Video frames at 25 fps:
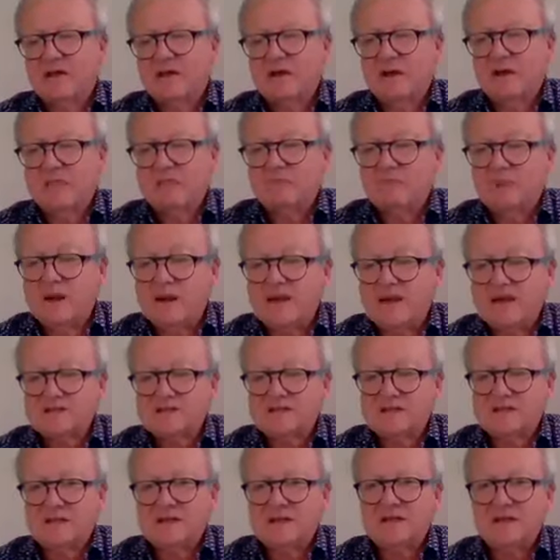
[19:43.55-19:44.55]
The
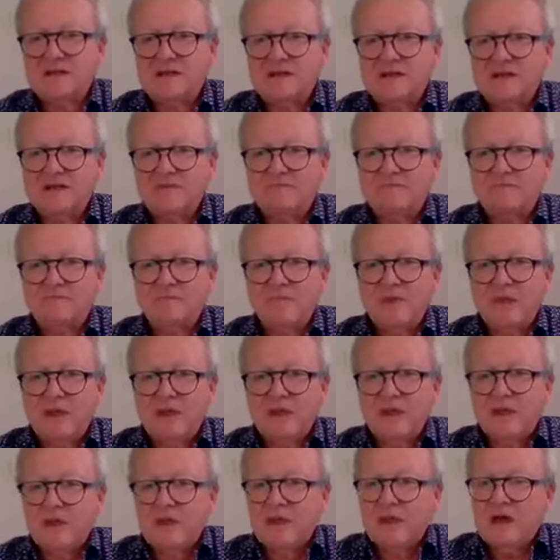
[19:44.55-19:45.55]
complexity
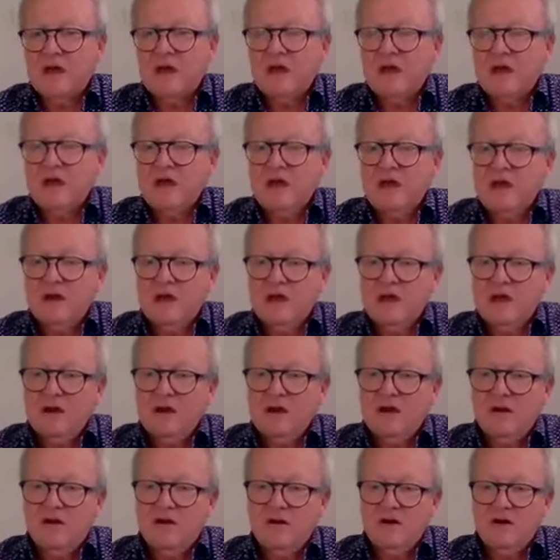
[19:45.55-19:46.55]

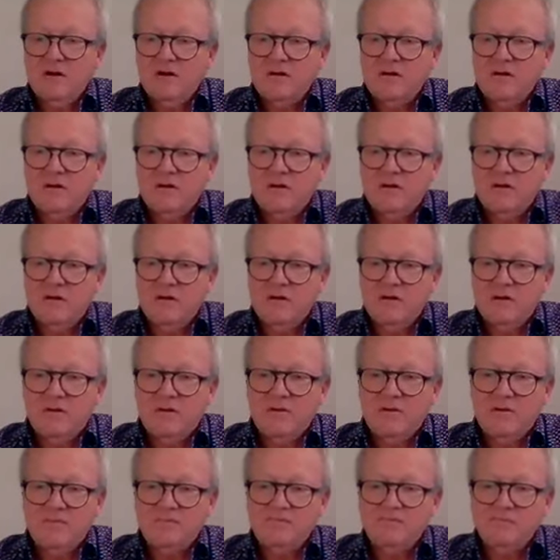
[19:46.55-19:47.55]

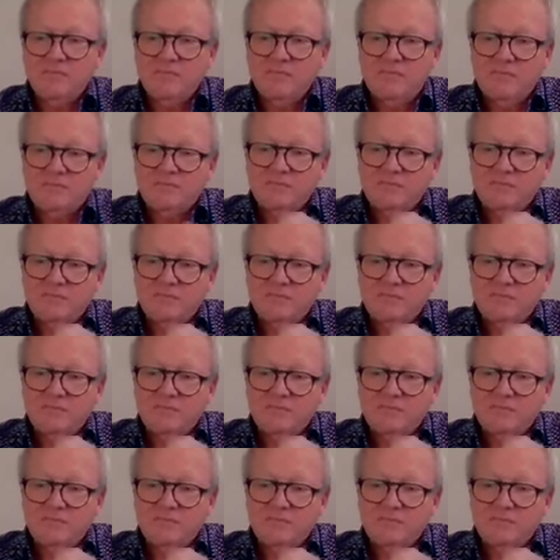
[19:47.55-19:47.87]
on